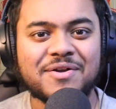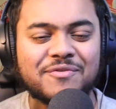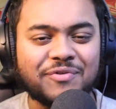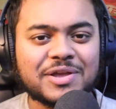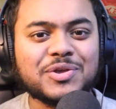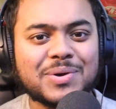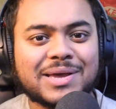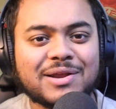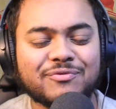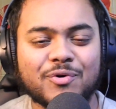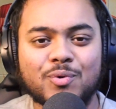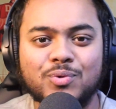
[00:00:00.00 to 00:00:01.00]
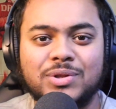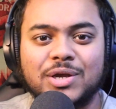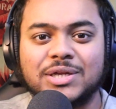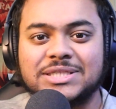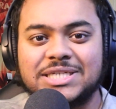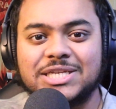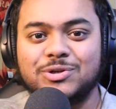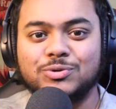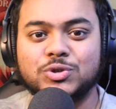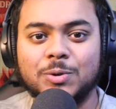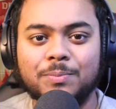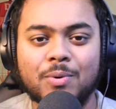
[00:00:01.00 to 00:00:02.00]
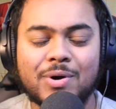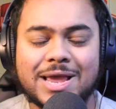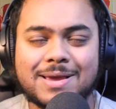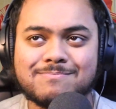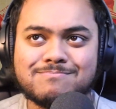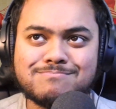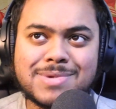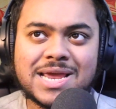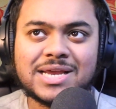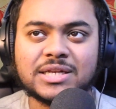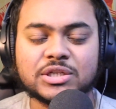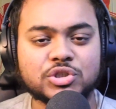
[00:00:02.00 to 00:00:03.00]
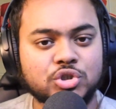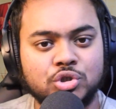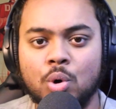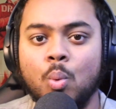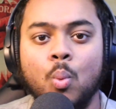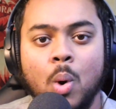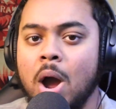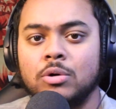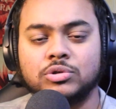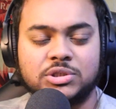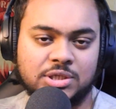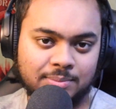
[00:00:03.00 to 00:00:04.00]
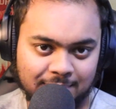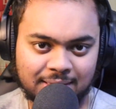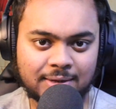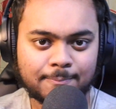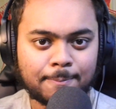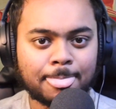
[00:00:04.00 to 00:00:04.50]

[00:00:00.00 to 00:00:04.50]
Thank you again for all the continued support. It means the world to me.